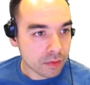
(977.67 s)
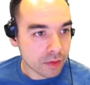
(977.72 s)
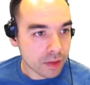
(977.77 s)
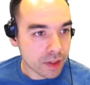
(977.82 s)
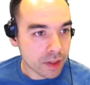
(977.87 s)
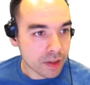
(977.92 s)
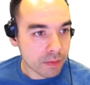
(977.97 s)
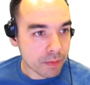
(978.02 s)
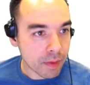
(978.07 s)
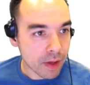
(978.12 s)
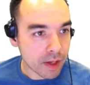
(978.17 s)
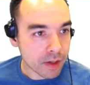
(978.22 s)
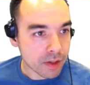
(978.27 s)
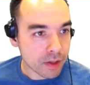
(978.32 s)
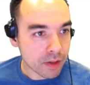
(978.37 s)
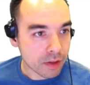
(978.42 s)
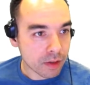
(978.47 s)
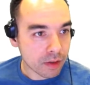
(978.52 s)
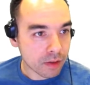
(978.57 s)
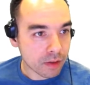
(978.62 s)

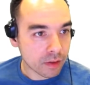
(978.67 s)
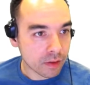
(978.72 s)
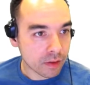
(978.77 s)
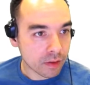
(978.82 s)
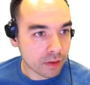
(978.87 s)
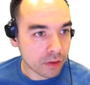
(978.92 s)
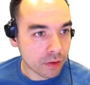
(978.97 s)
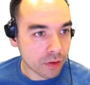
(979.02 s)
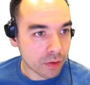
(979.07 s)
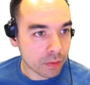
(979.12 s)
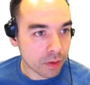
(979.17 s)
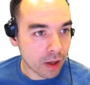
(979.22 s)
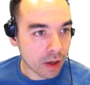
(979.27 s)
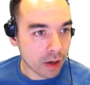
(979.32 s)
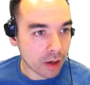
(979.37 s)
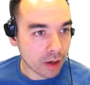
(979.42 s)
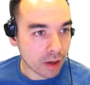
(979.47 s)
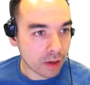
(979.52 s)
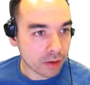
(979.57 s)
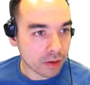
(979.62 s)
Dispatch to
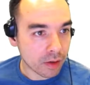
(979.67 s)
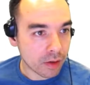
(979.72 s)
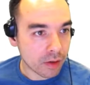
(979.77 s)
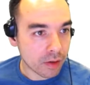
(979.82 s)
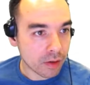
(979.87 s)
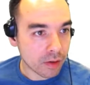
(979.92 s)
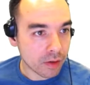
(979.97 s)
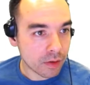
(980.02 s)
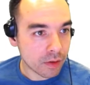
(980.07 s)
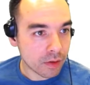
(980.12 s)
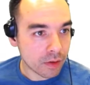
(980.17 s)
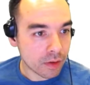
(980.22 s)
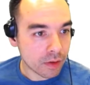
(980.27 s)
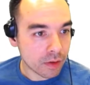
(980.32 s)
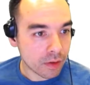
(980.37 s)
block on load.